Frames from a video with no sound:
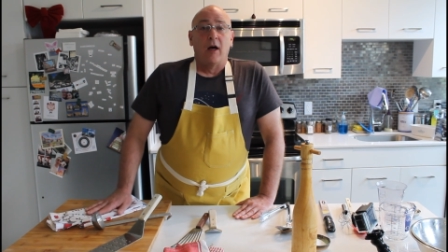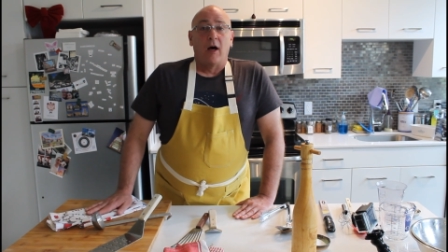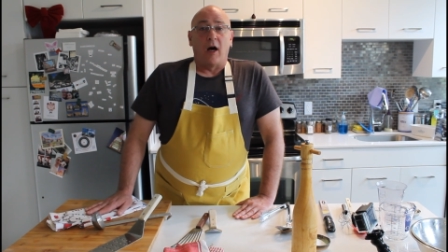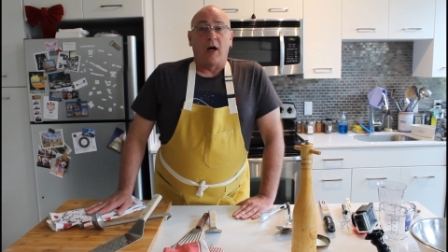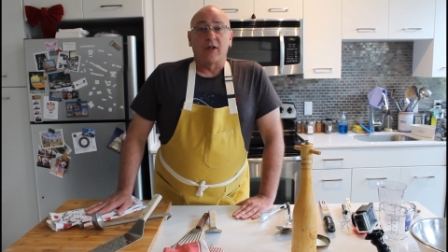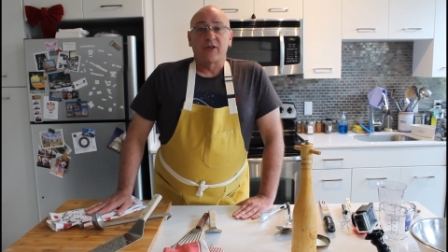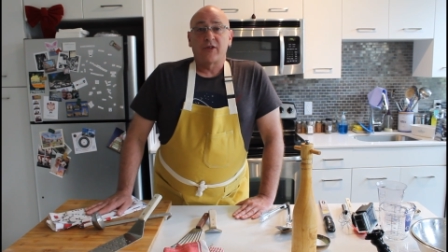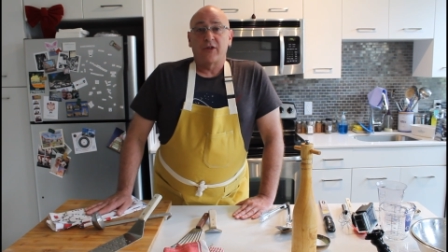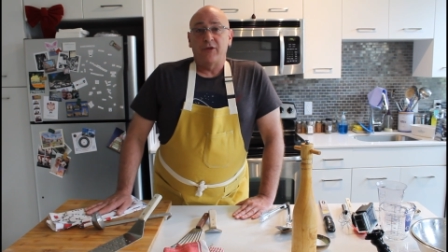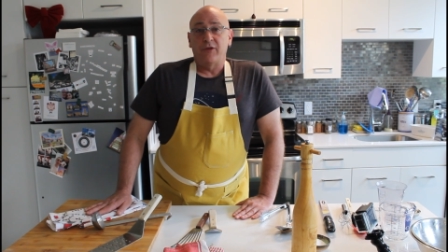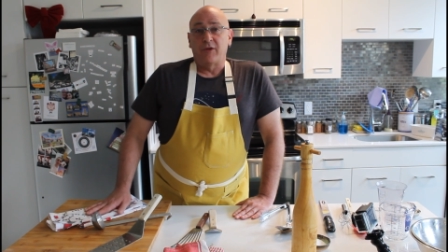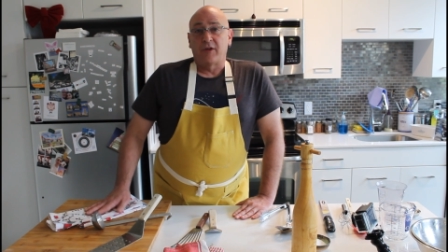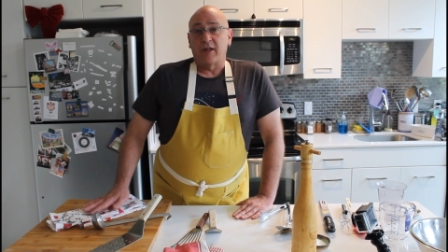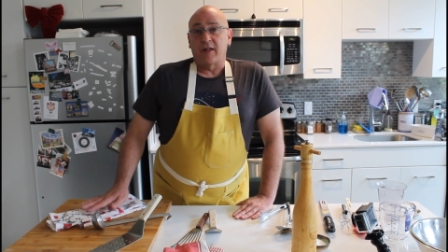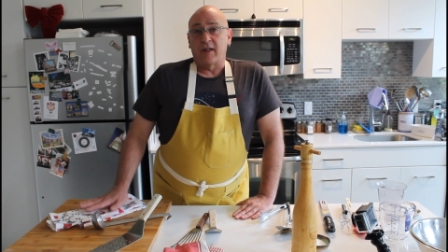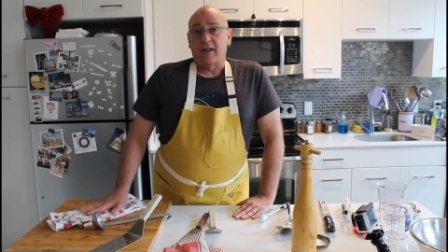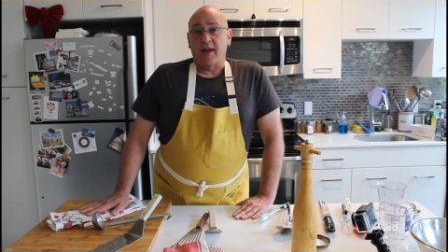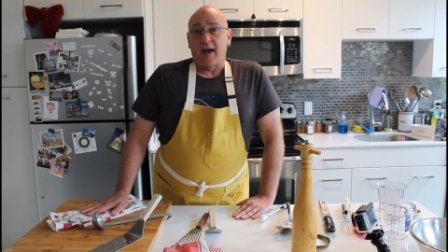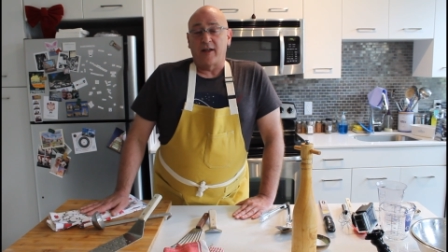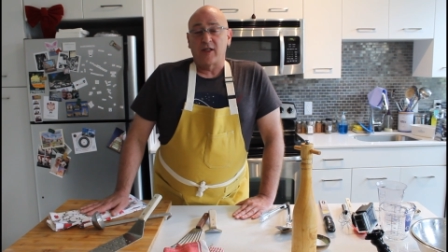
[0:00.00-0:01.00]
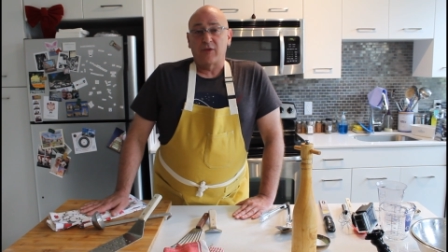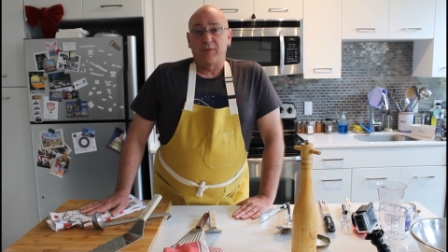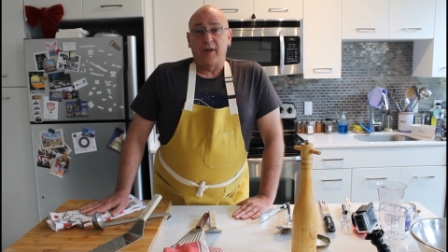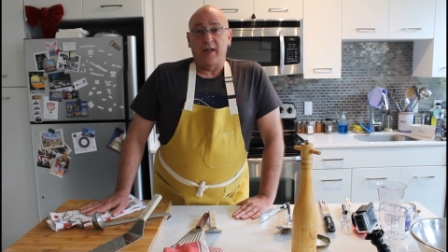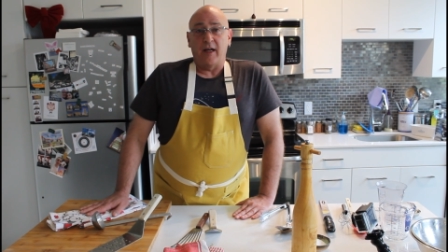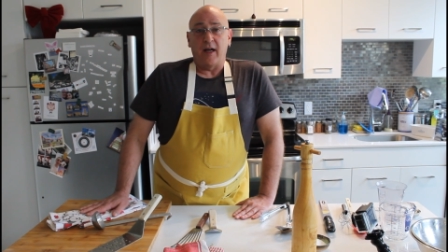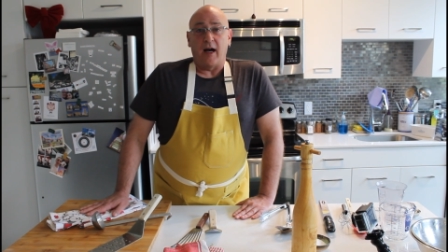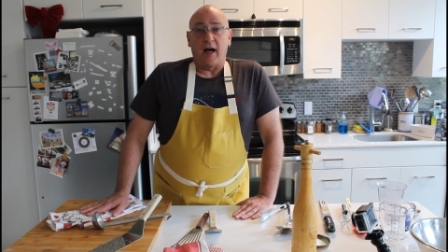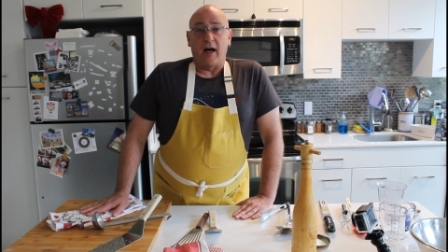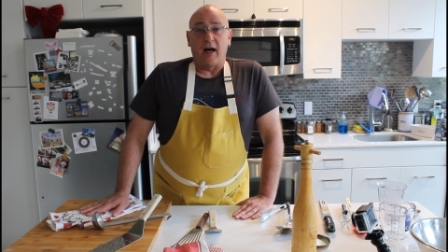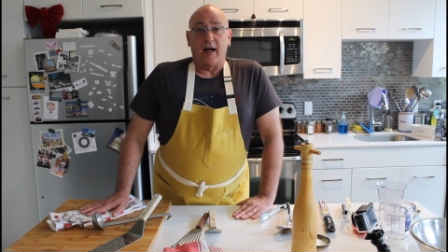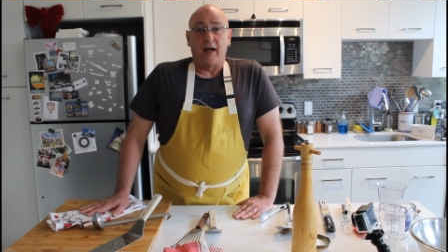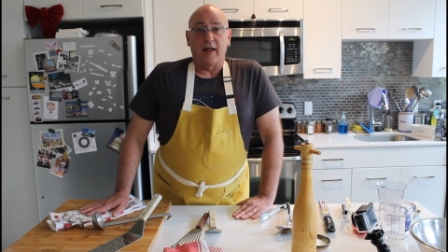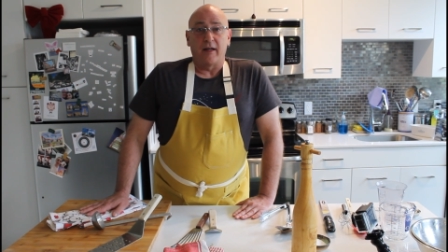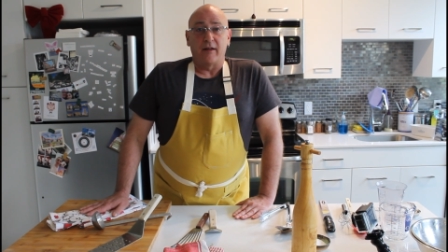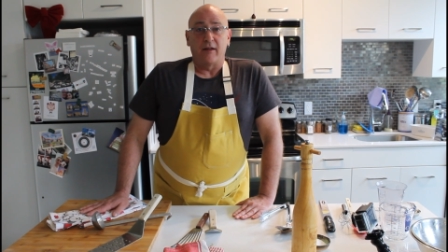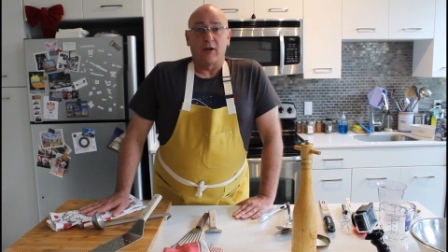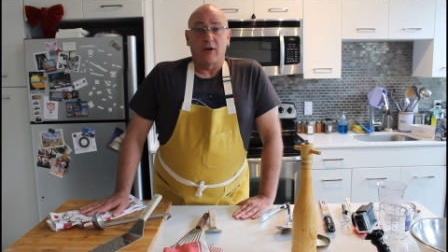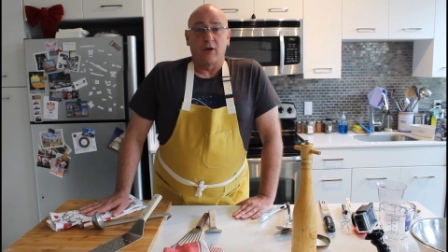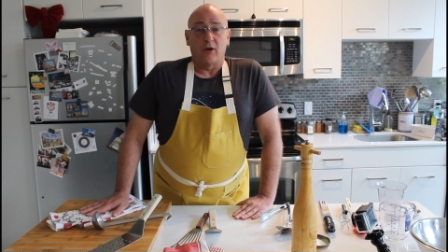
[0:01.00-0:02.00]
Also, you can catch me
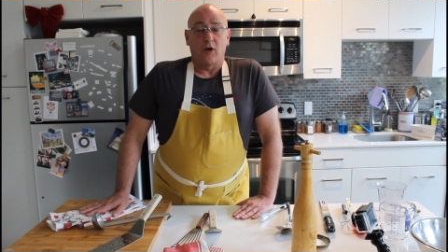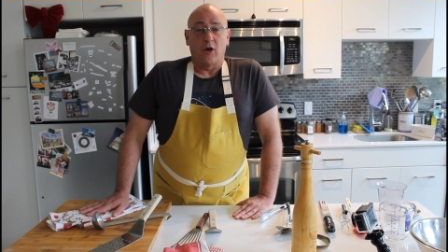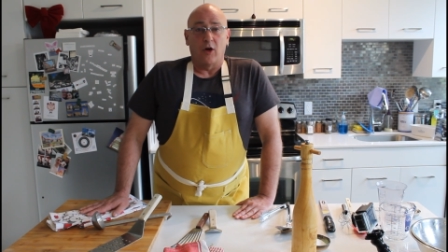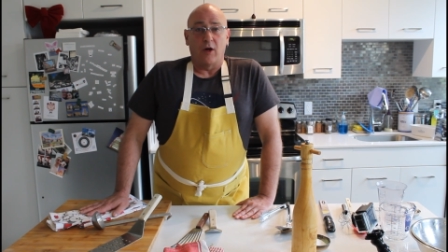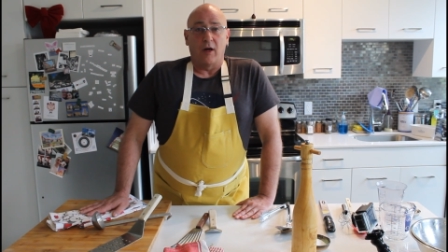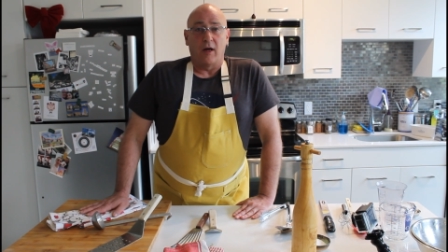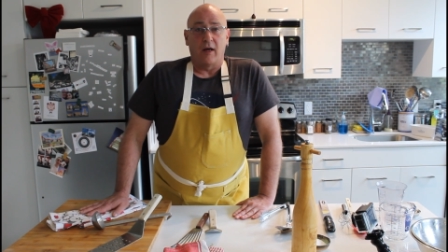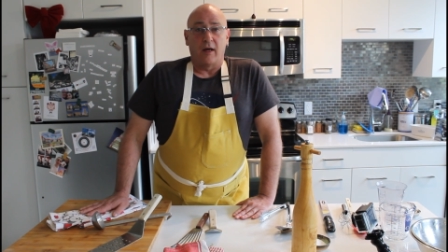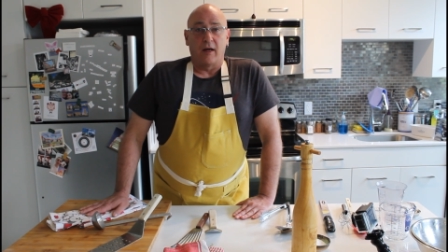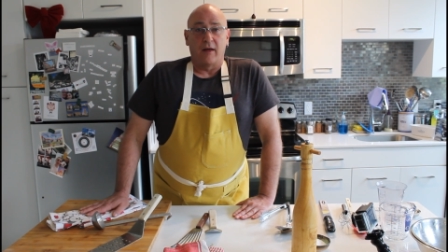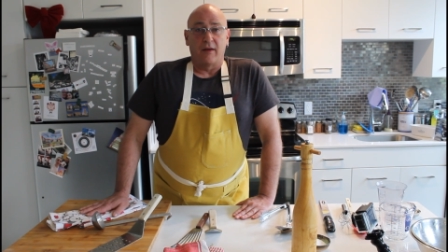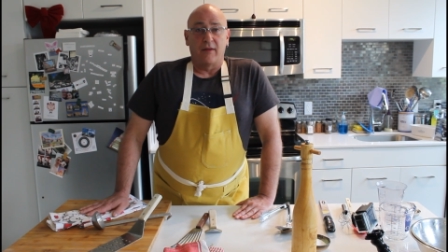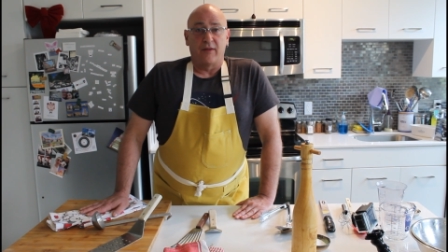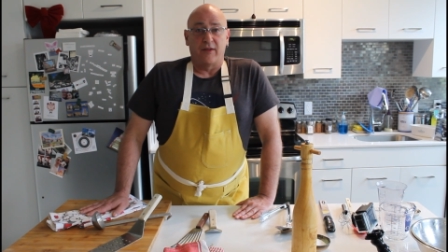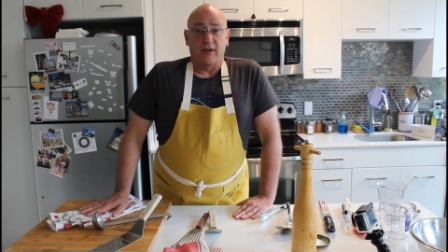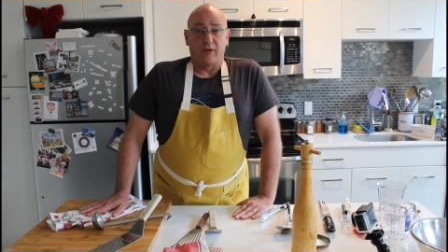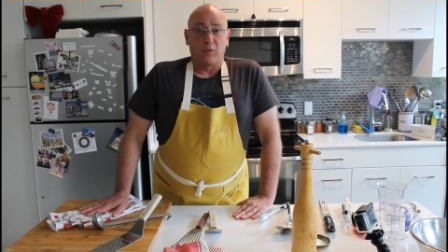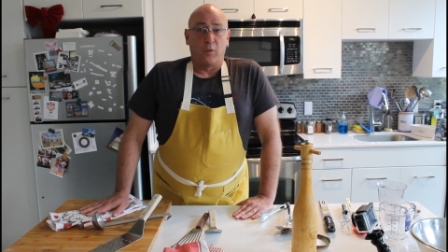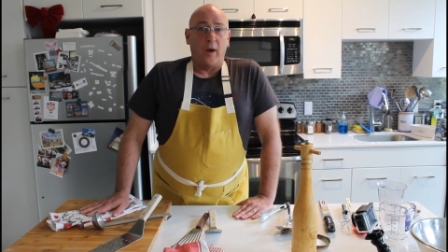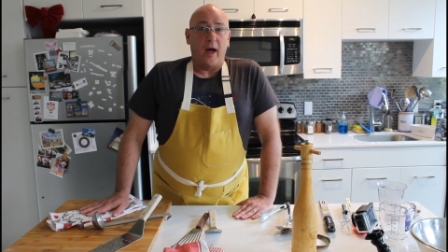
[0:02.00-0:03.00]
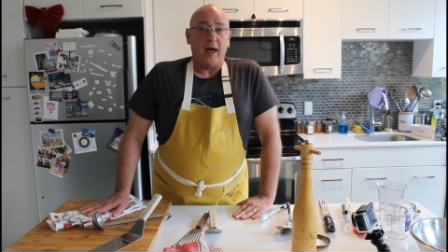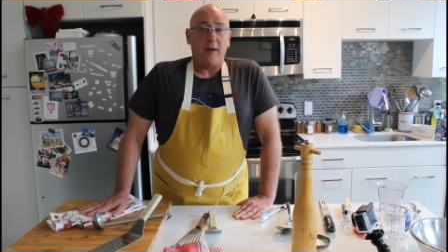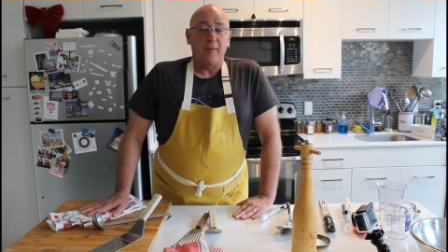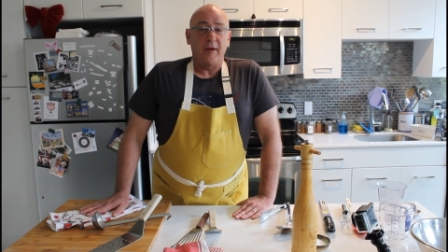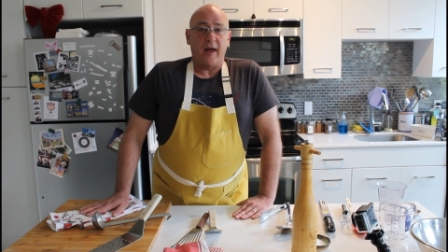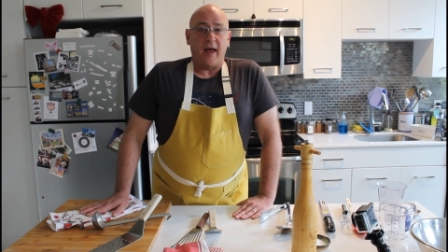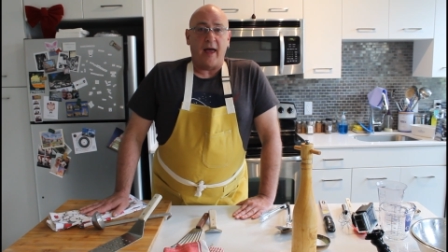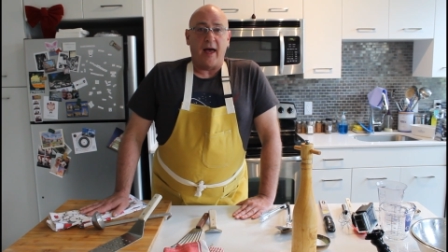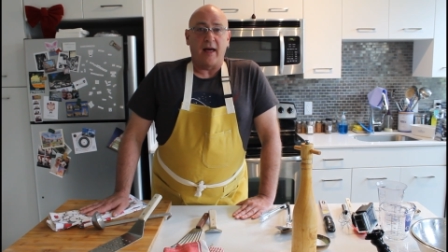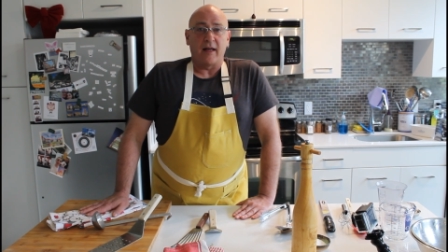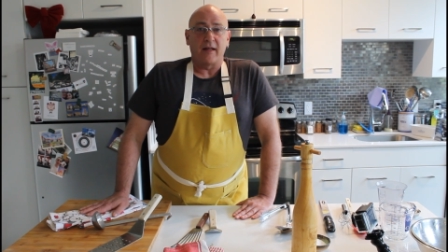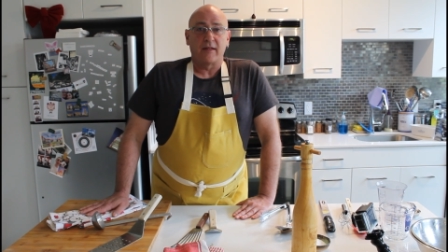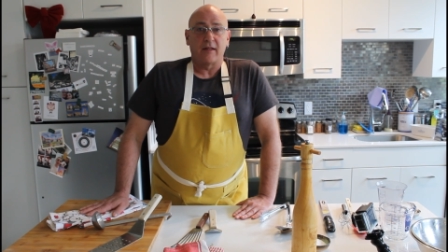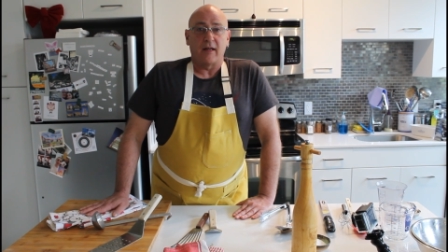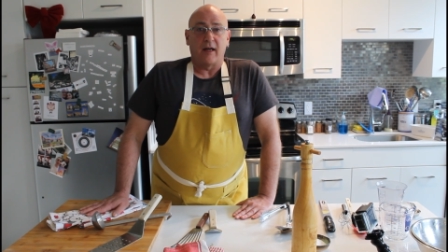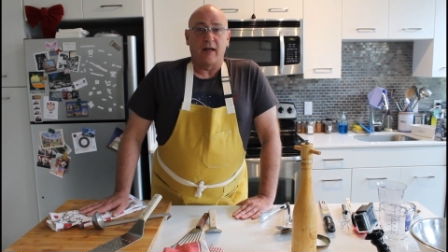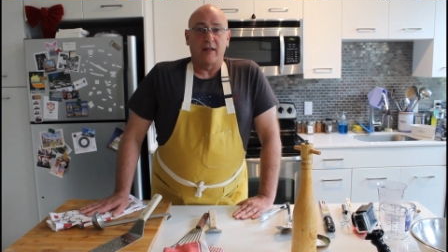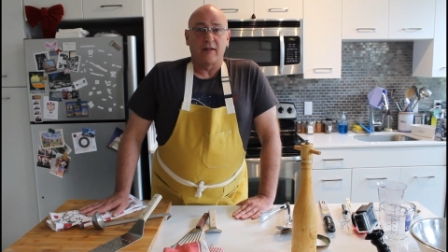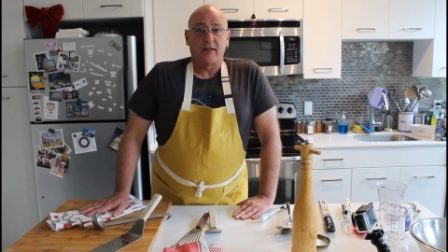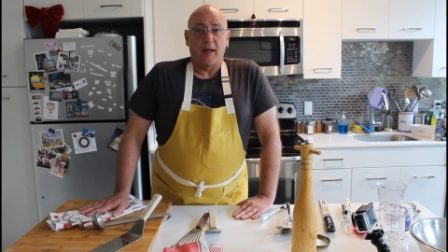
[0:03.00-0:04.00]
on the web at uh,